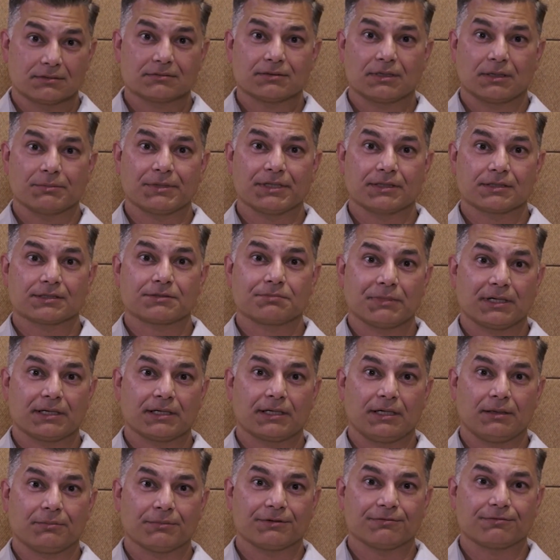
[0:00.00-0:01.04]
I mean, this man
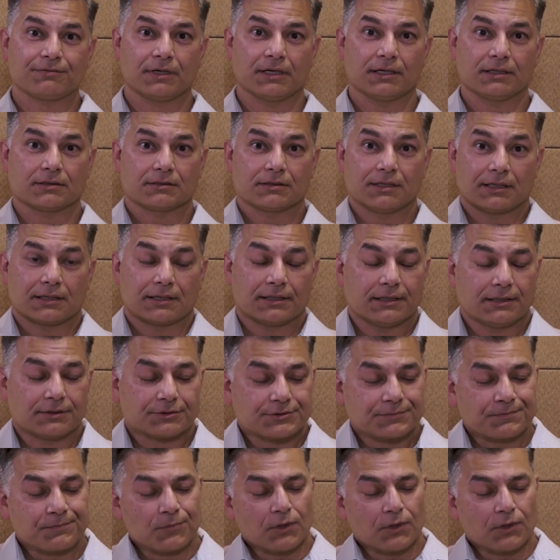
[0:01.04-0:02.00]
helped me find our house.